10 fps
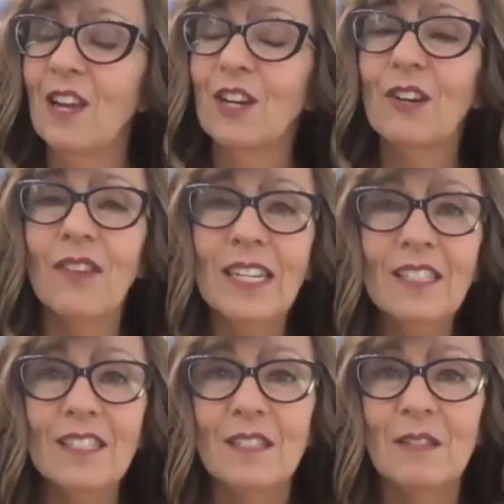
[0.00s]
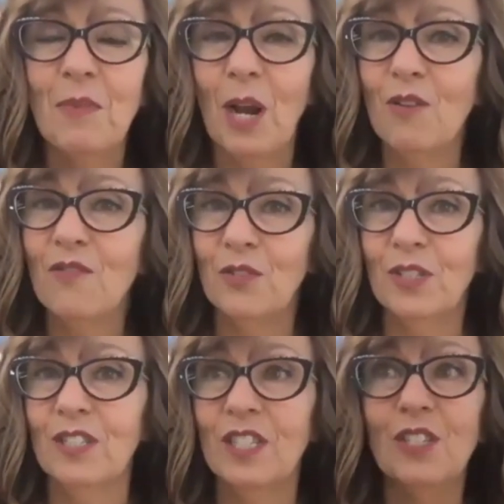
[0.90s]
courageous and powerful
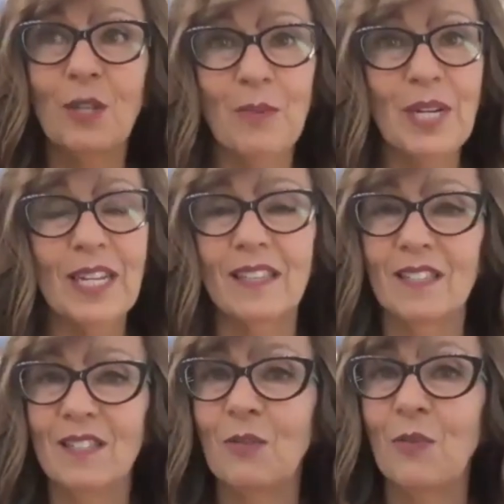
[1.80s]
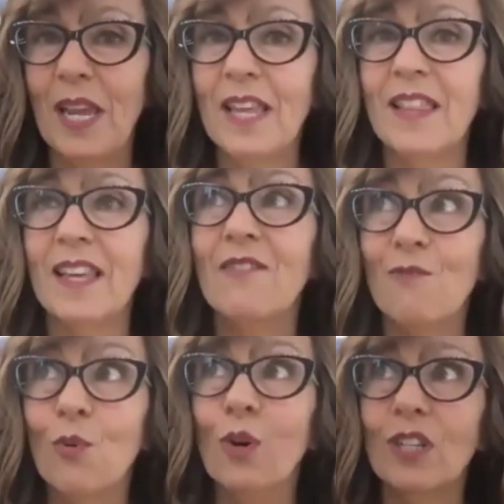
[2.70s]
in interpreting this the way that
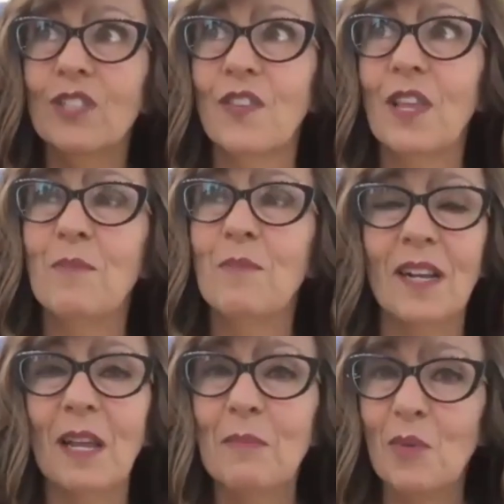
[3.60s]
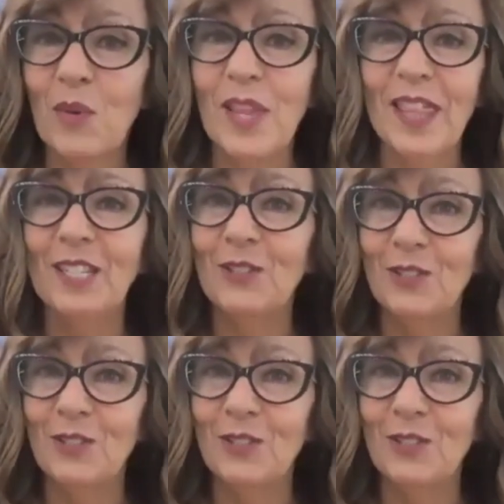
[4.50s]
works for them in alignment with what they do.